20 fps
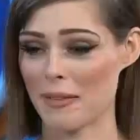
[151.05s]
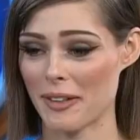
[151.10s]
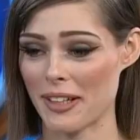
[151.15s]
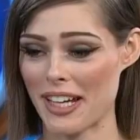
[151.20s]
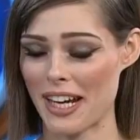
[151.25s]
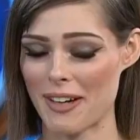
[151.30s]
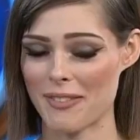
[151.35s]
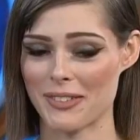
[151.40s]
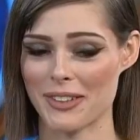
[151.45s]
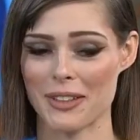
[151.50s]

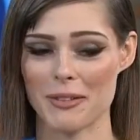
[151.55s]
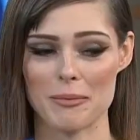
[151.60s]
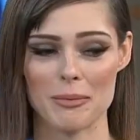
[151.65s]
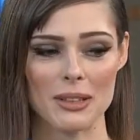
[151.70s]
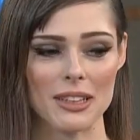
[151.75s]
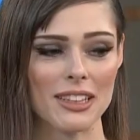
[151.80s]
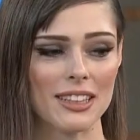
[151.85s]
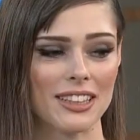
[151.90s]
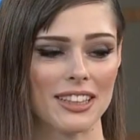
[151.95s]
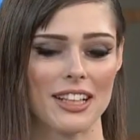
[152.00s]
camera
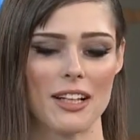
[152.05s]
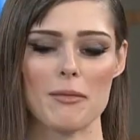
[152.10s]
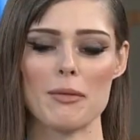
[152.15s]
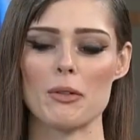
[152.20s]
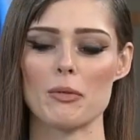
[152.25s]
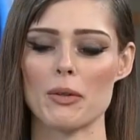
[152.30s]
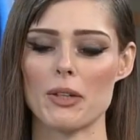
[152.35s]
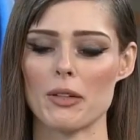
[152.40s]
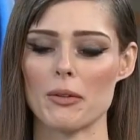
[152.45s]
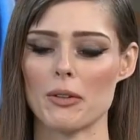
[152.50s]
completely. I
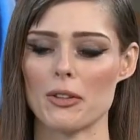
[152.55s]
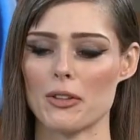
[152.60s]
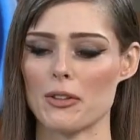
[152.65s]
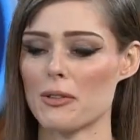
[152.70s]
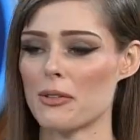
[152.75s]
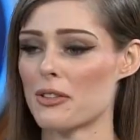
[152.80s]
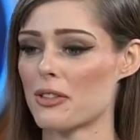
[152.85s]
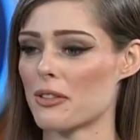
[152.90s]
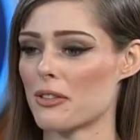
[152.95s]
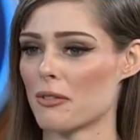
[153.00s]
mean, we
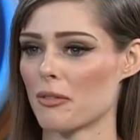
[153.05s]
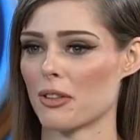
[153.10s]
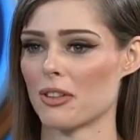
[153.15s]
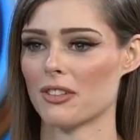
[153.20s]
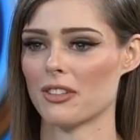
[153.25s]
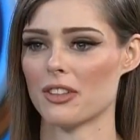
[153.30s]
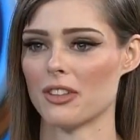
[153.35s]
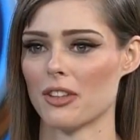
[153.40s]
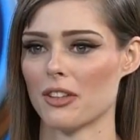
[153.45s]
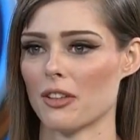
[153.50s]
used to,
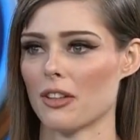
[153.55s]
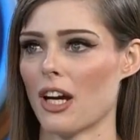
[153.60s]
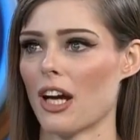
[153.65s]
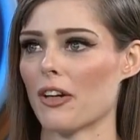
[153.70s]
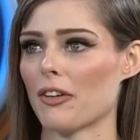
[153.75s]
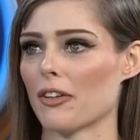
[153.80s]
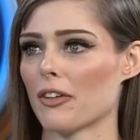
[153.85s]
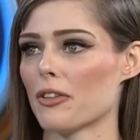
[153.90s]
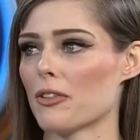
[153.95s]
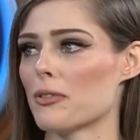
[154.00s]
you know,
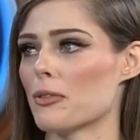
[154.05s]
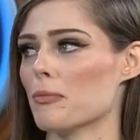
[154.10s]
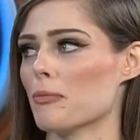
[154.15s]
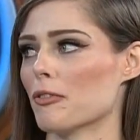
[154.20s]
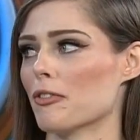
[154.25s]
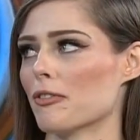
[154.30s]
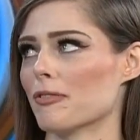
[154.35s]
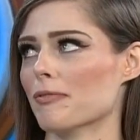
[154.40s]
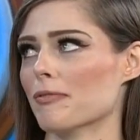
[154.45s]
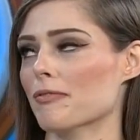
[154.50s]
I don't know,
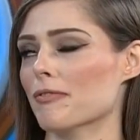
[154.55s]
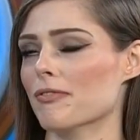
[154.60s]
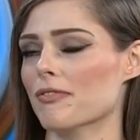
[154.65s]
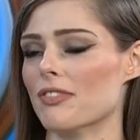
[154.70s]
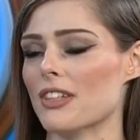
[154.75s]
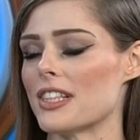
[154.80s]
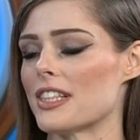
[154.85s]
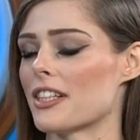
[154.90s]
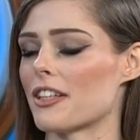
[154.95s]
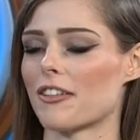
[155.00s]
you'd
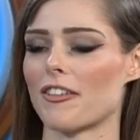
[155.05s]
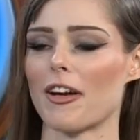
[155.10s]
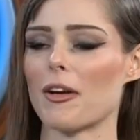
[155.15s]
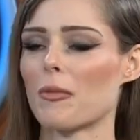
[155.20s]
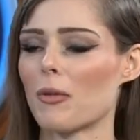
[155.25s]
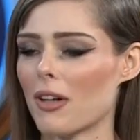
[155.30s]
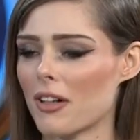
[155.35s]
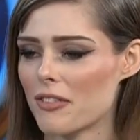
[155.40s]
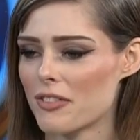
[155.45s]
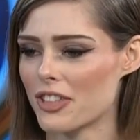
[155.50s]
visit the
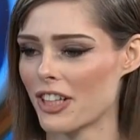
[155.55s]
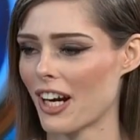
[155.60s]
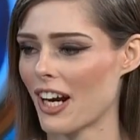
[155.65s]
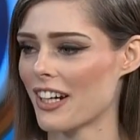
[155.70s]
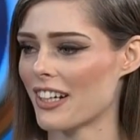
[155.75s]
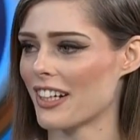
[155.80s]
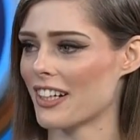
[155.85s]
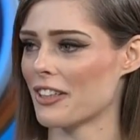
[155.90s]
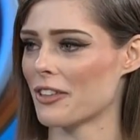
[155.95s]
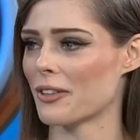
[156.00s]
Great Wall of
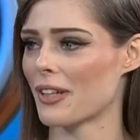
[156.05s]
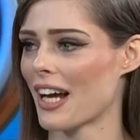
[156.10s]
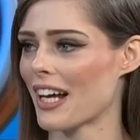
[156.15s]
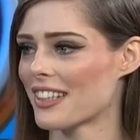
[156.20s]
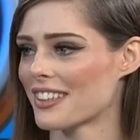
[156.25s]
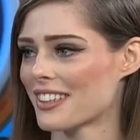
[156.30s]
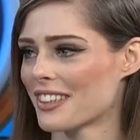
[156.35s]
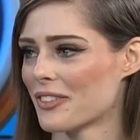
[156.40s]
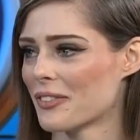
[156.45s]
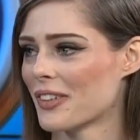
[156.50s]
China and you'd
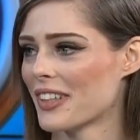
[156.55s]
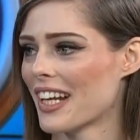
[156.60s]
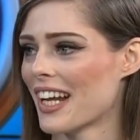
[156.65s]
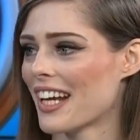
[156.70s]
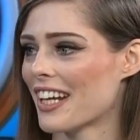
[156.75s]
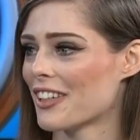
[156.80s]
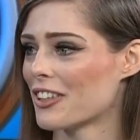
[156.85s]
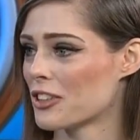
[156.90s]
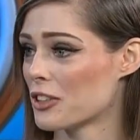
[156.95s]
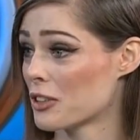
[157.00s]
ask someone,
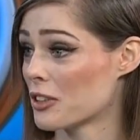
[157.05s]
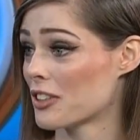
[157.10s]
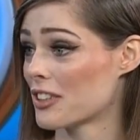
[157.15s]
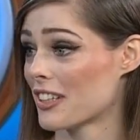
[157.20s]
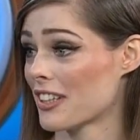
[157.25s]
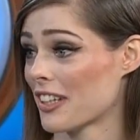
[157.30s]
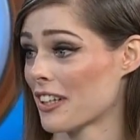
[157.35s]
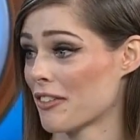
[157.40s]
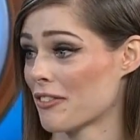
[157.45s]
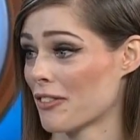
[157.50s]
hey, could you
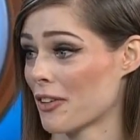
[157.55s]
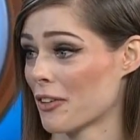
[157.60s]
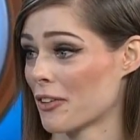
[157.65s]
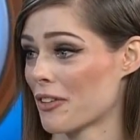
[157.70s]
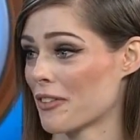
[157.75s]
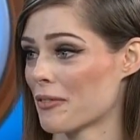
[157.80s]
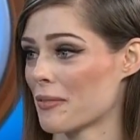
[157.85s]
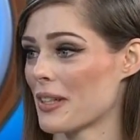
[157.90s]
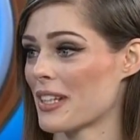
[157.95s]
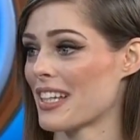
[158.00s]
just take a
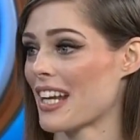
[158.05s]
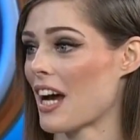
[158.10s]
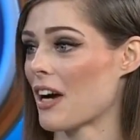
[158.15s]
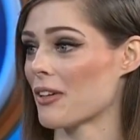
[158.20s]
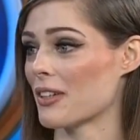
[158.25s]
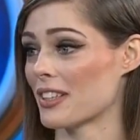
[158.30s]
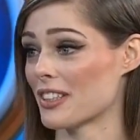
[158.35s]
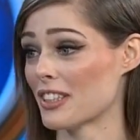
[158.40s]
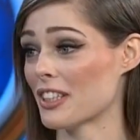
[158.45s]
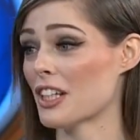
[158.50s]
photo of me?
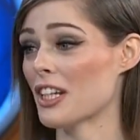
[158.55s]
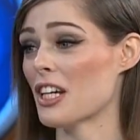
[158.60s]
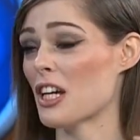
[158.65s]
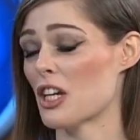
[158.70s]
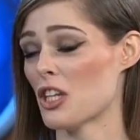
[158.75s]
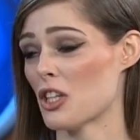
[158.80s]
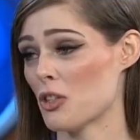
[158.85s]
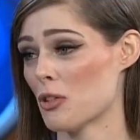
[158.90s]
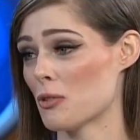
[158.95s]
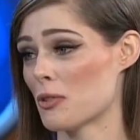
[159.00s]
Now it's
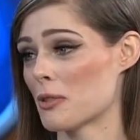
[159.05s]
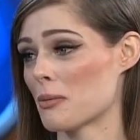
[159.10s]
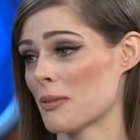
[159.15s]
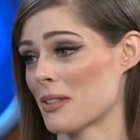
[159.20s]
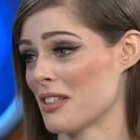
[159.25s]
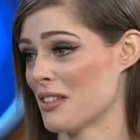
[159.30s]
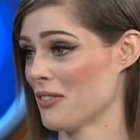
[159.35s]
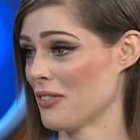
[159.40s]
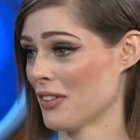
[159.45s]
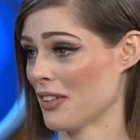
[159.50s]
you
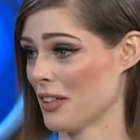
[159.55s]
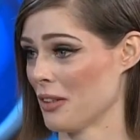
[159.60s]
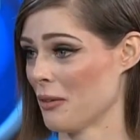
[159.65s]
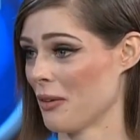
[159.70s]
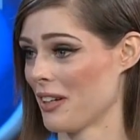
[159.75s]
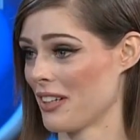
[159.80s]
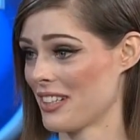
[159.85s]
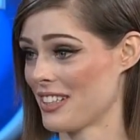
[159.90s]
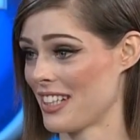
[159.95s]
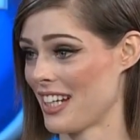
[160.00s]
specifically
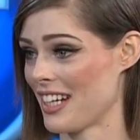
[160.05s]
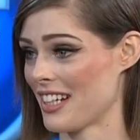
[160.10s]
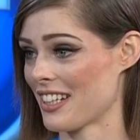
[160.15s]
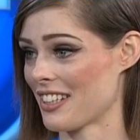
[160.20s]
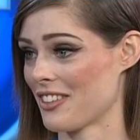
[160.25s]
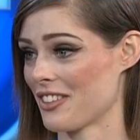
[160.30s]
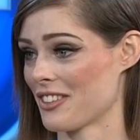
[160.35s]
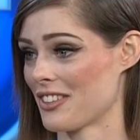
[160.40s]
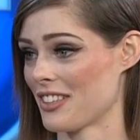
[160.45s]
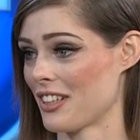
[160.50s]
want to take
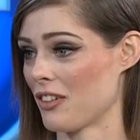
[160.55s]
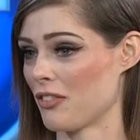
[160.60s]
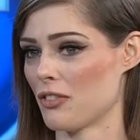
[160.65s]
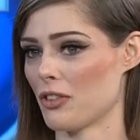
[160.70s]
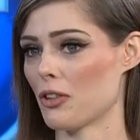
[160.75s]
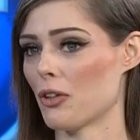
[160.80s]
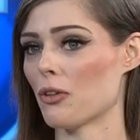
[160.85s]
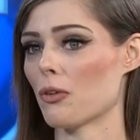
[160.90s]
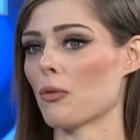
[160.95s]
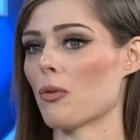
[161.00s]
it yourself.
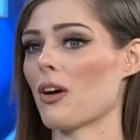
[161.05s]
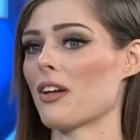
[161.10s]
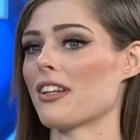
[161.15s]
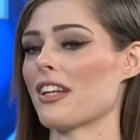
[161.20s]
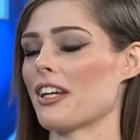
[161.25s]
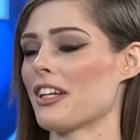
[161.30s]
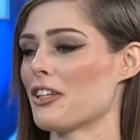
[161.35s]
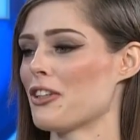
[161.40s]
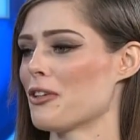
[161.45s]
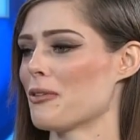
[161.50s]
You don't want
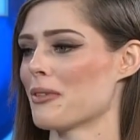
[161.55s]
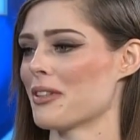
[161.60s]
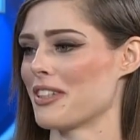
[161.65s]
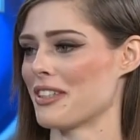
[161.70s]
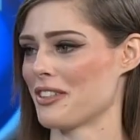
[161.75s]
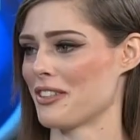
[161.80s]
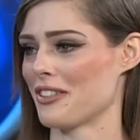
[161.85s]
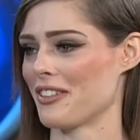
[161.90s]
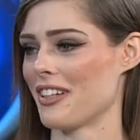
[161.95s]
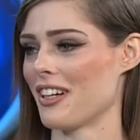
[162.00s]
that human,
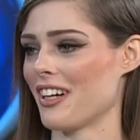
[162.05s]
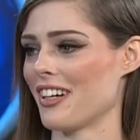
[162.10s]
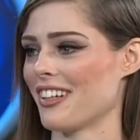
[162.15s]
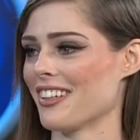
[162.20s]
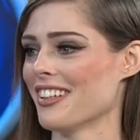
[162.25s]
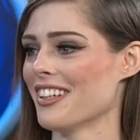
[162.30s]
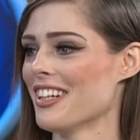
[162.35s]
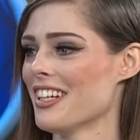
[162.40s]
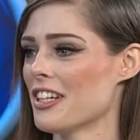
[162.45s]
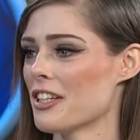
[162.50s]
inter
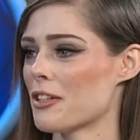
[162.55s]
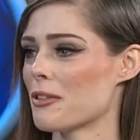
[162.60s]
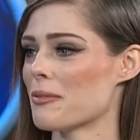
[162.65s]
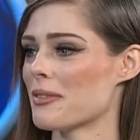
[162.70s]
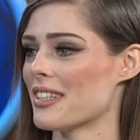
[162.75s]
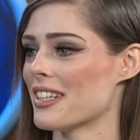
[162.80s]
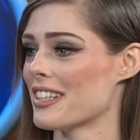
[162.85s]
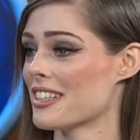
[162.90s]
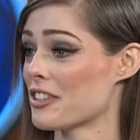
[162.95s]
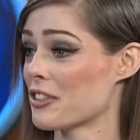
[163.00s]
uh,
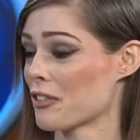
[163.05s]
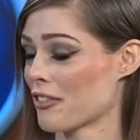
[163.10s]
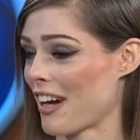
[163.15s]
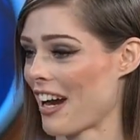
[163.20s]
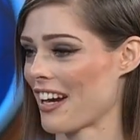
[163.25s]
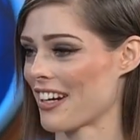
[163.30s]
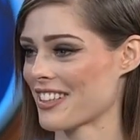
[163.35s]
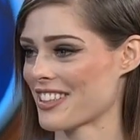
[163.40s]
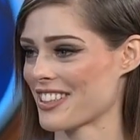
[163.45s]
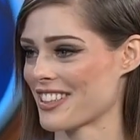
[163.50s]
human
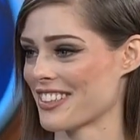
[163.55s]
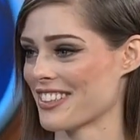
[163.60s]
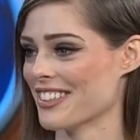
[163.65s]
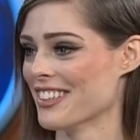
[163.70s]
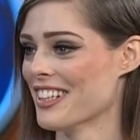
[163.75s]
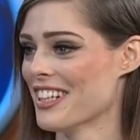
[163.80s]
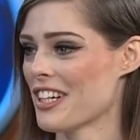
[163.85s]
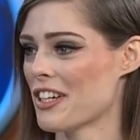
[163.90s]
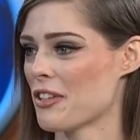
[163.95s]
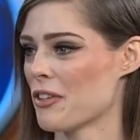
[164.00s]

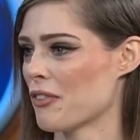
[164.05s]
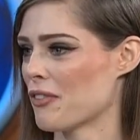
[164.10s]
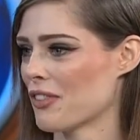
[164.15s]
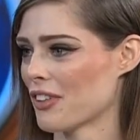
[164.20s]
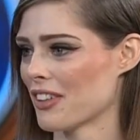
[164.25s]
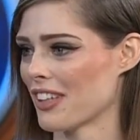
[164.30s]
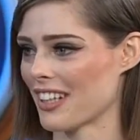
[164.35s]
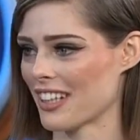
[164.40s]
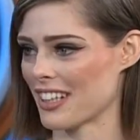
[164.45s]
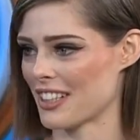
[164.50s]
interaction. You
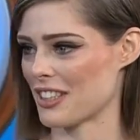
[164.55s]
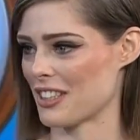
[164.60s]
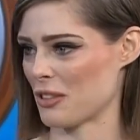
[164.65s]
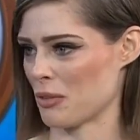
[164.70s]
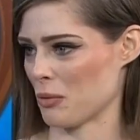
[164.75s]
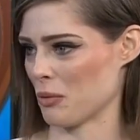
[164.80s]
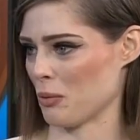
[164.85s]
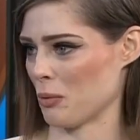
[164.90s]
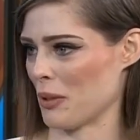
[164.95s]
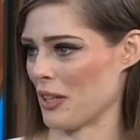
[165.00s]
feel like
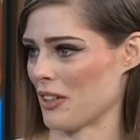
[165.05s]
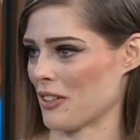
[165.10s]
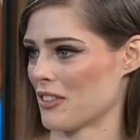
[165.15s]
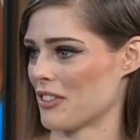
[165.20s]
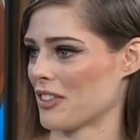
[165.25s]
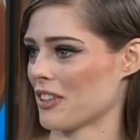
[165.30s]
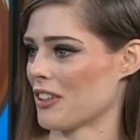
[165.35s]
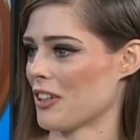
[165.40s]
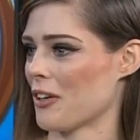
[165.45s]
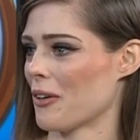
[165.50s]
it's
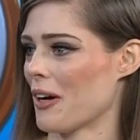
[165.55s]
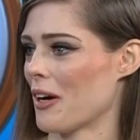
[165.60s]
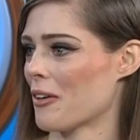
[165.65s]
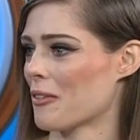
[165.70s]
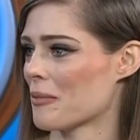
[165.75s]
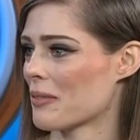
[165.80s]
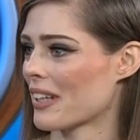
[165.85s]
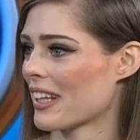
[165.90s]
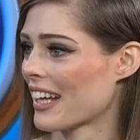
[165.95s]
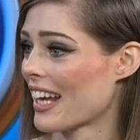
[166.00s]
weird to go
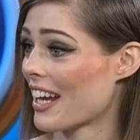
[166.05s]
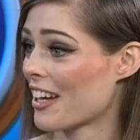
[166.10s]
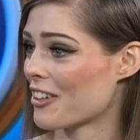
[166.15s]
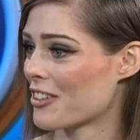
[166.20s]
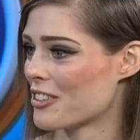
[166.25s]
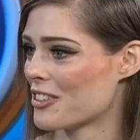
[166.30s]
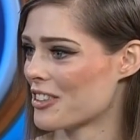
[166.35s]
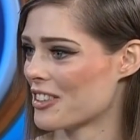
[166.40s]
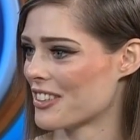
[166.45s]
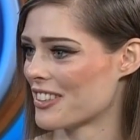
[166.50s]
out and be like, hey,
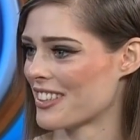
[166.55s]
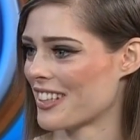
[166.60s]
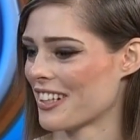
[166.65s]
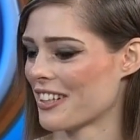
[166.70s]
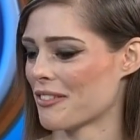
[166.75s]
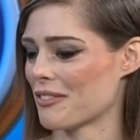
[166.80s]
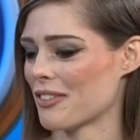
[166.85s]
could you just take a